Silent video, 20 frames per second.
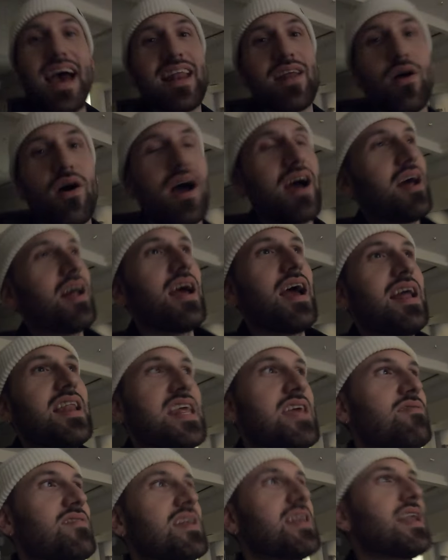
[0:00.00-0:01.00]
at a, an
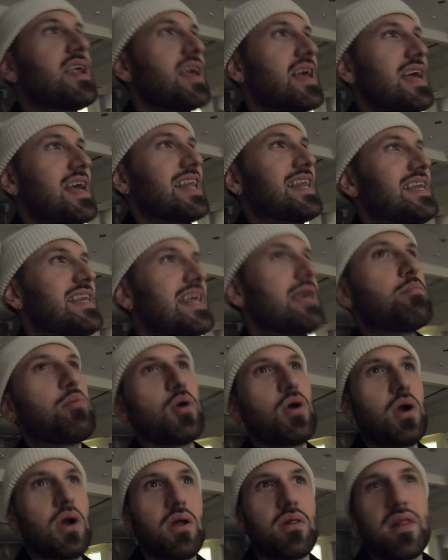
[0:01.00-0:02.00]
even
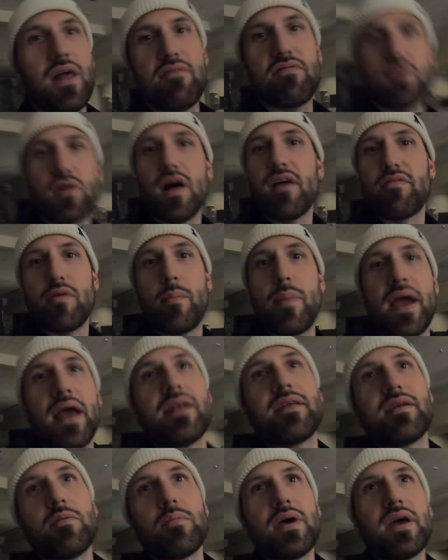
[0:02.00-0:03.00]
deeper level of
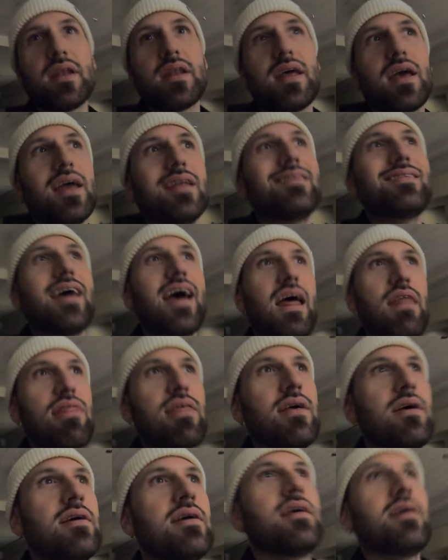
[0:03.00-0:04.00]
abandonment and death
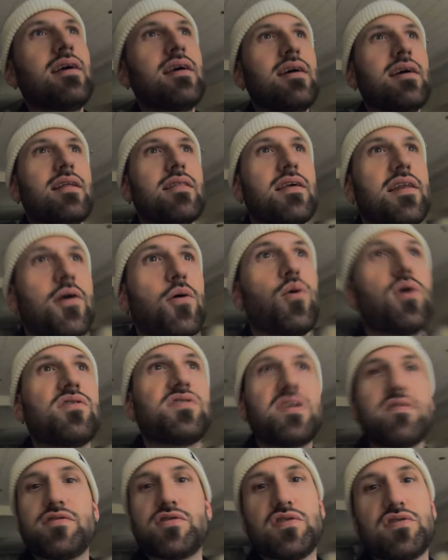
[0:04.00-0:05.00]
than it was
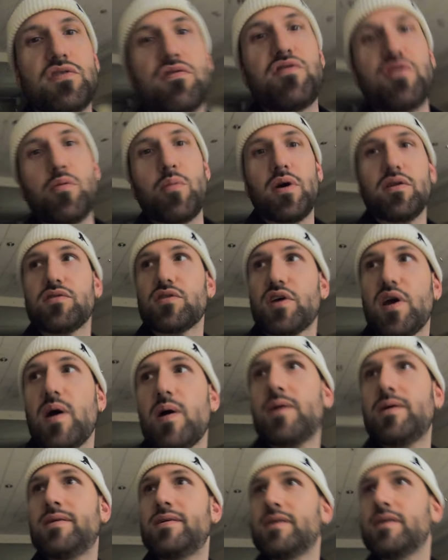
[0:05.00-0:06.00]
even just a few months ago.
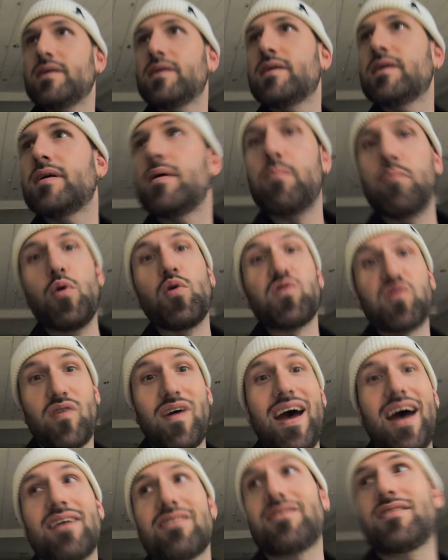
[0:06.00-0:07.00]
Moves
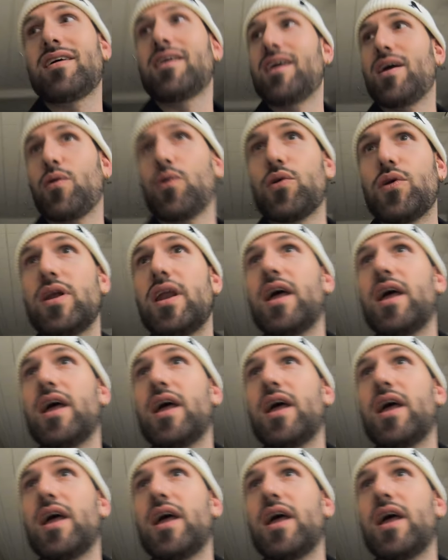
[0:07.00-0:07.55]
fast, it really